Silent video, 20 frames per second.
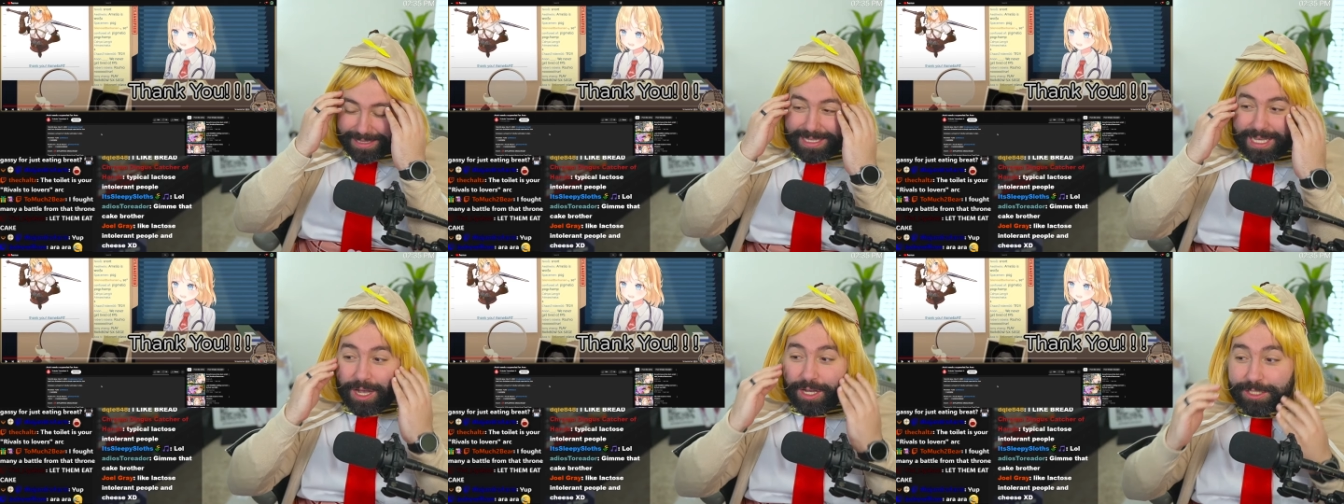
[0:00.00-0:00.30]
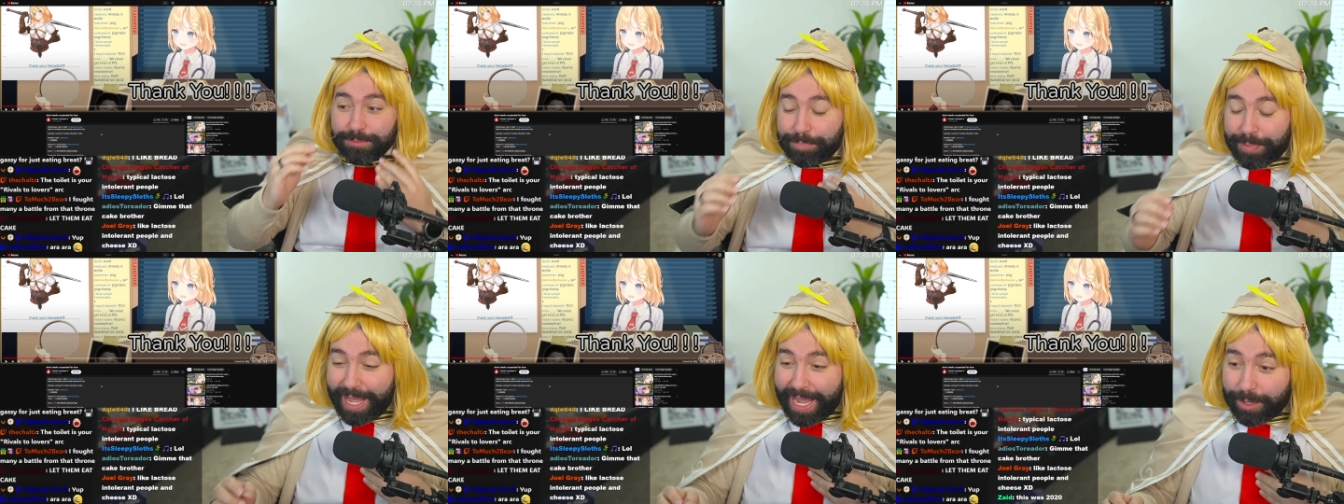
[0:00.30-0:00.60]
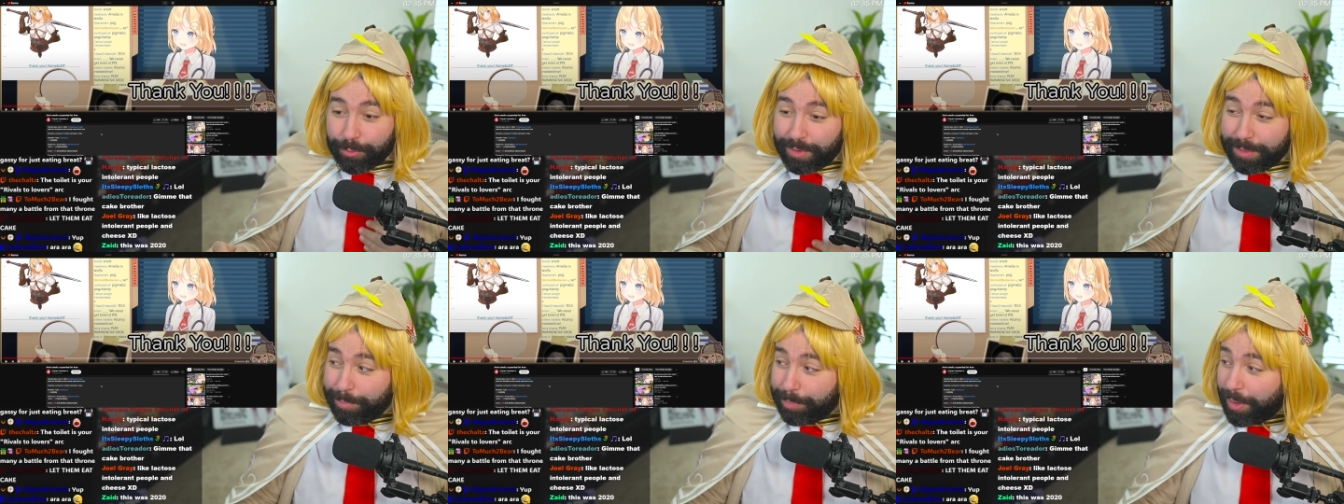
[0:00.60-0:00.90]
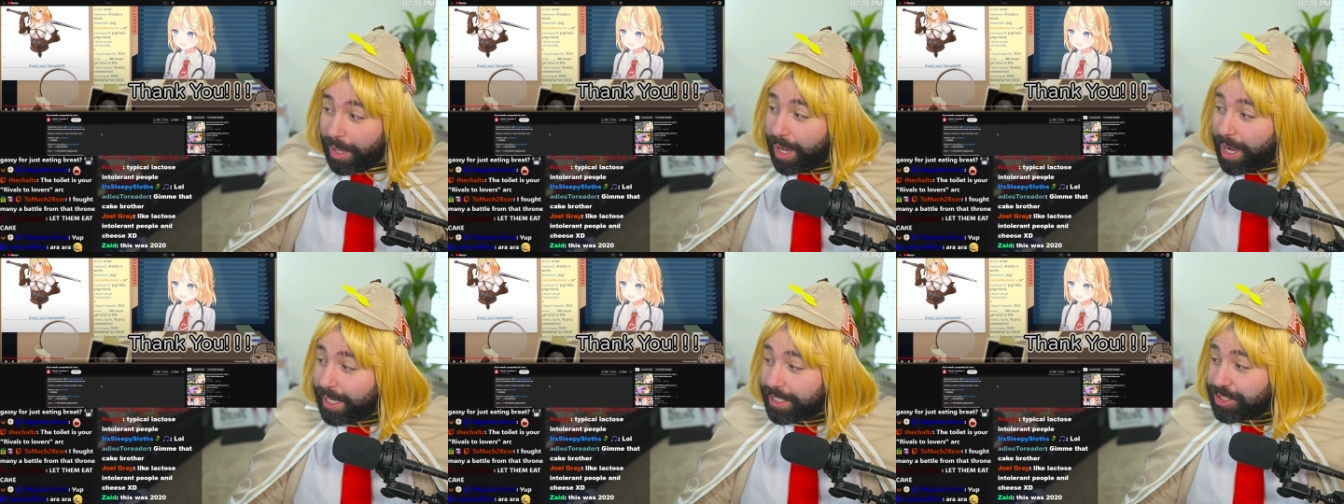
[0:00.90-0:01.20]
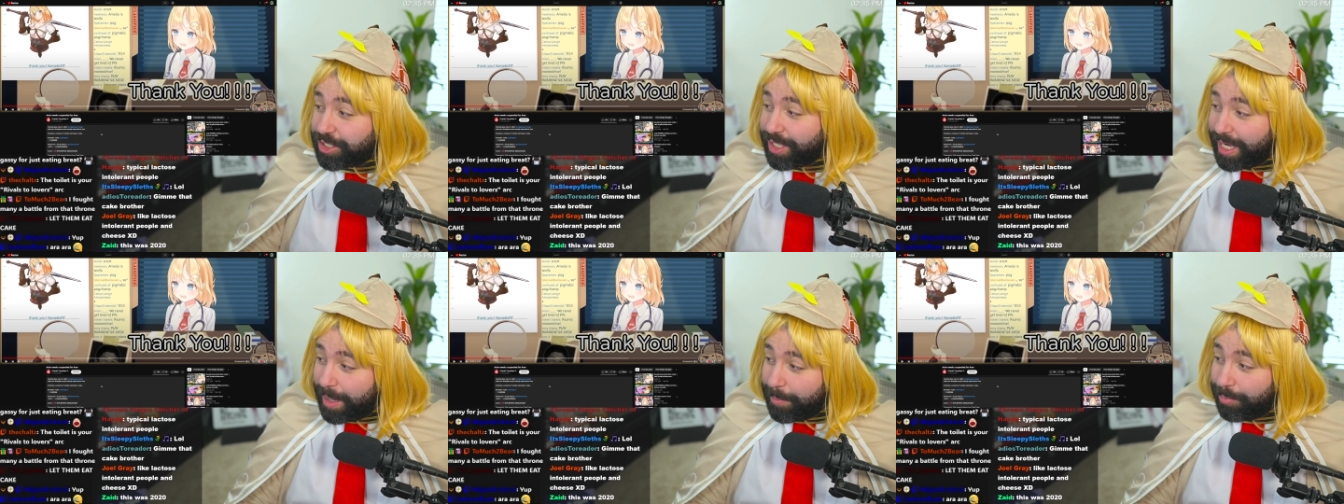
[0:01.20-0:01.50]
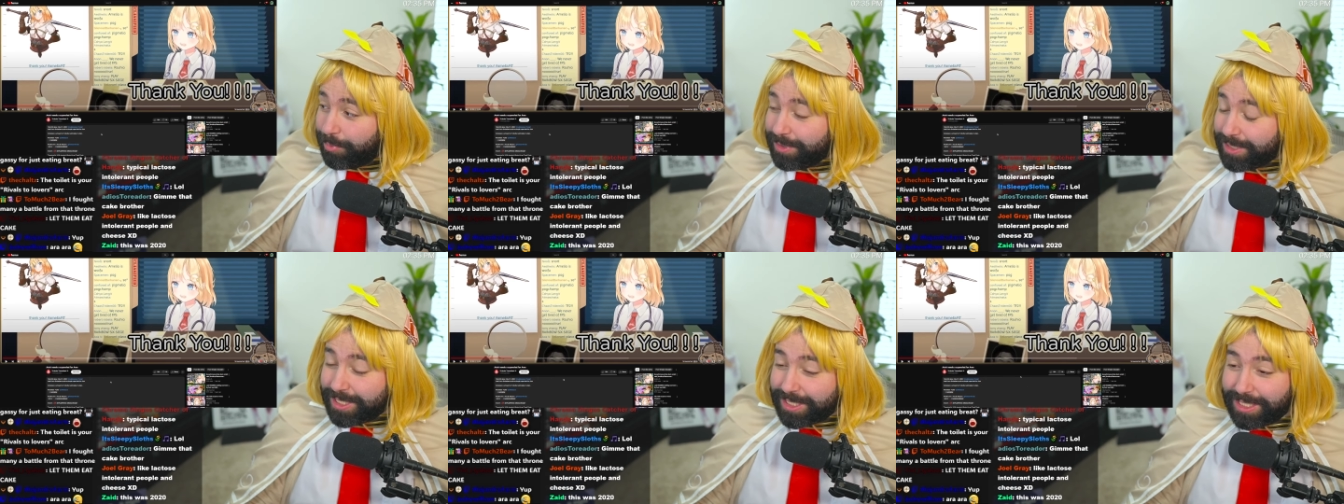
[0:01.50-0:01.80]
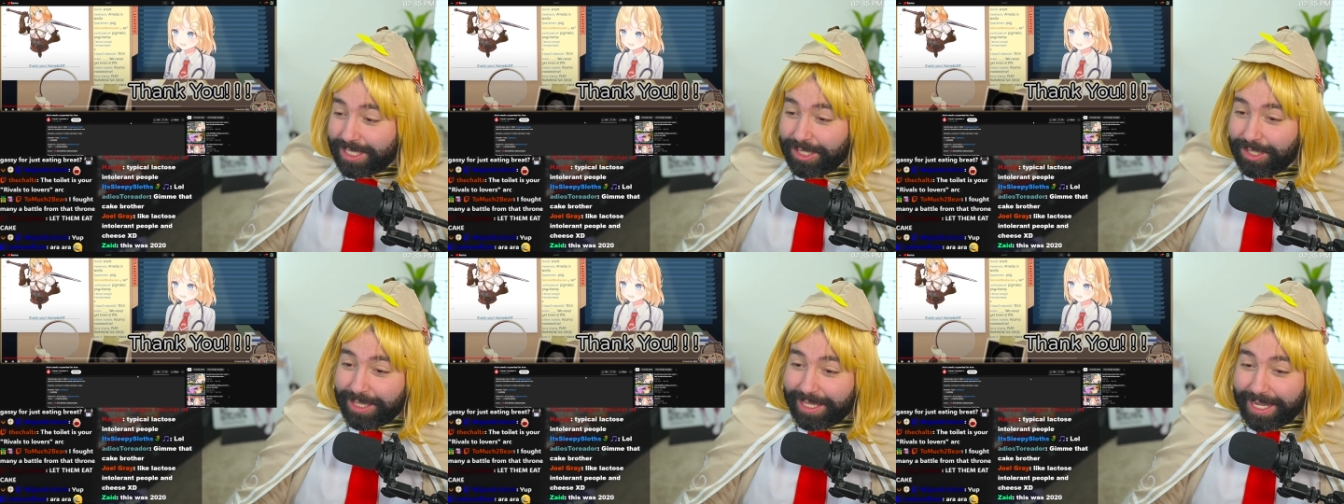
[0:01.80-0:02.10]
That was back when PogChamp was
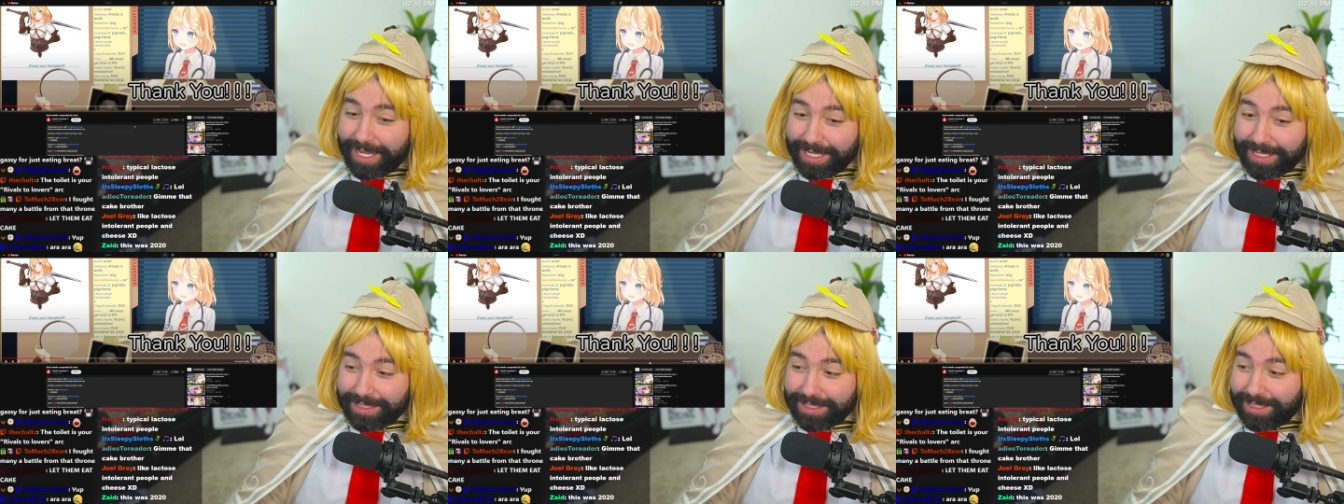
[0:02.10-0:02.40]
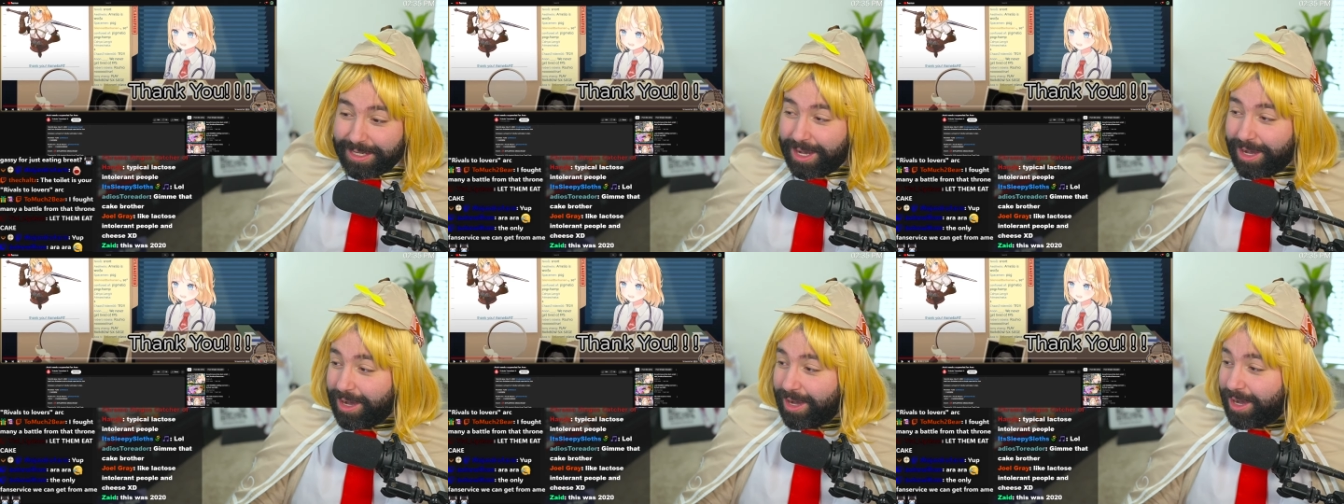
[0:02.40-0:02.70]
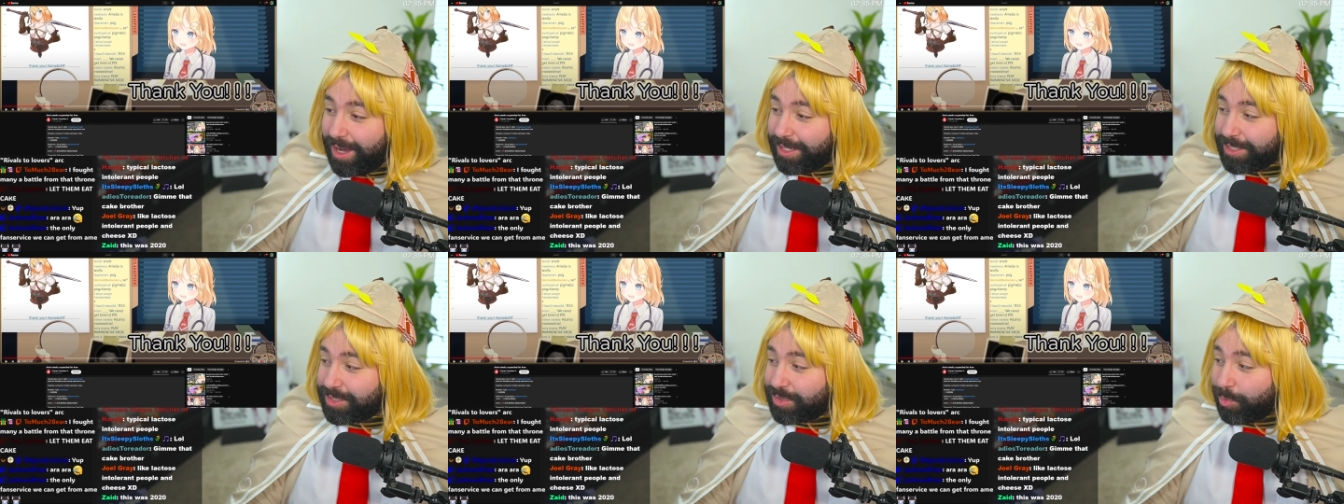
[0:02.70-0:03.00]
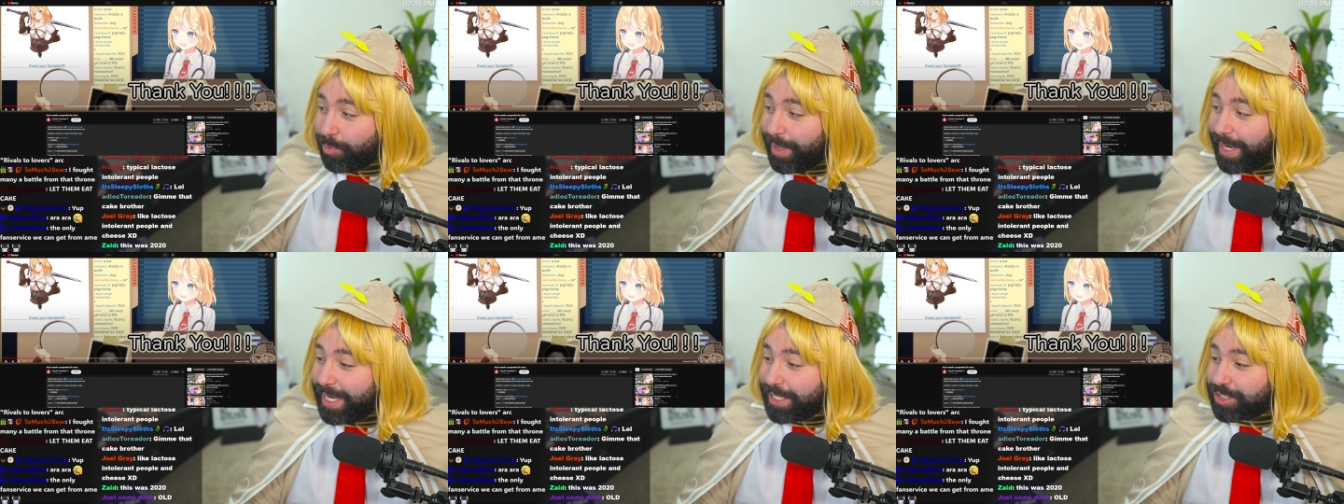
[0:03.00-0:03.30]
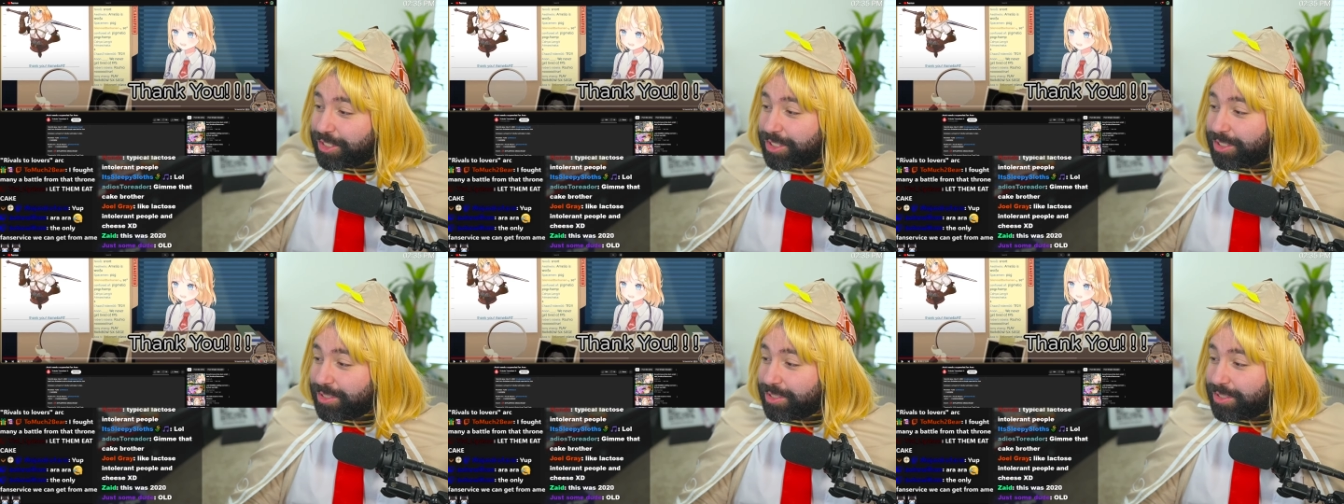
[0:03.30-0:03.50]
still in uh, on Twitch,